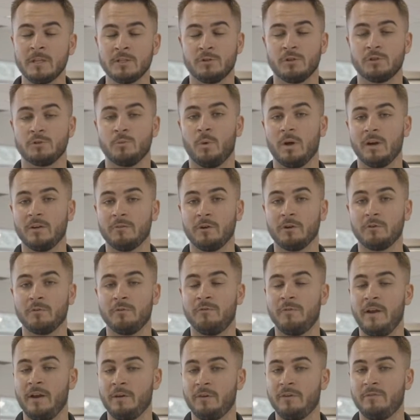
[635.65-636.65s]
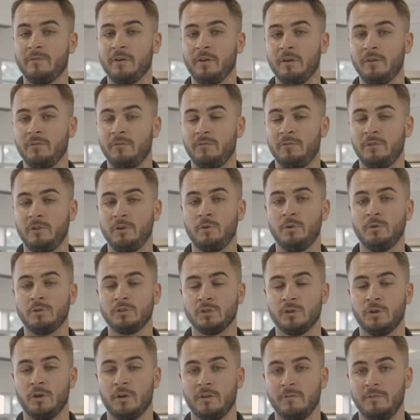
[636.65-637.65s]
So it's one of our very, very few
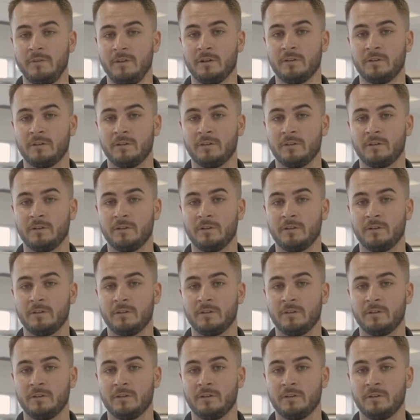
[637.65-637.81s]
Toyota